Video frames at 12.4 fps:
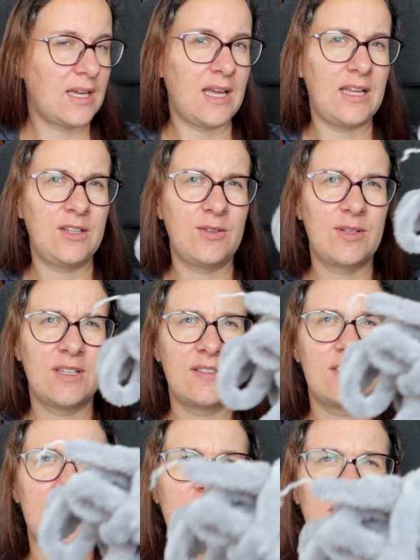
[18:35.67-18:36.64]
and you can
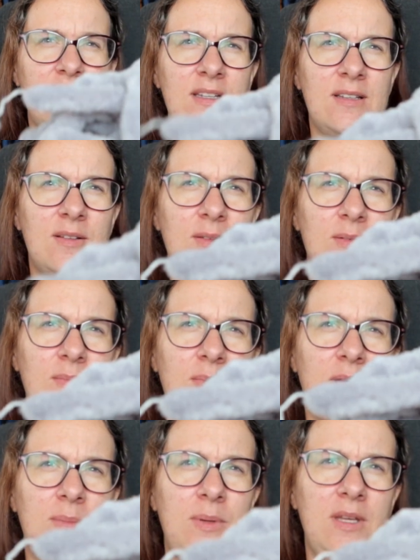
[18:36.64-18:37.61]
see
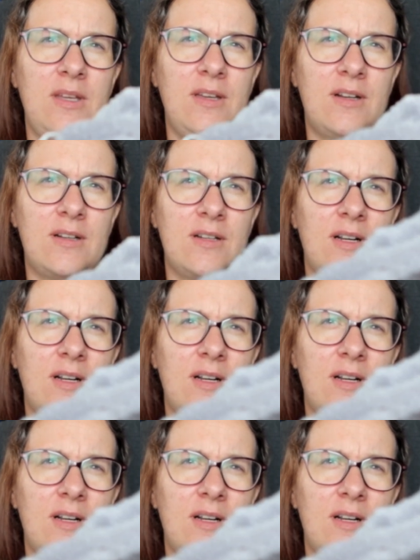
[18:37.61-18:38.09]
maybe here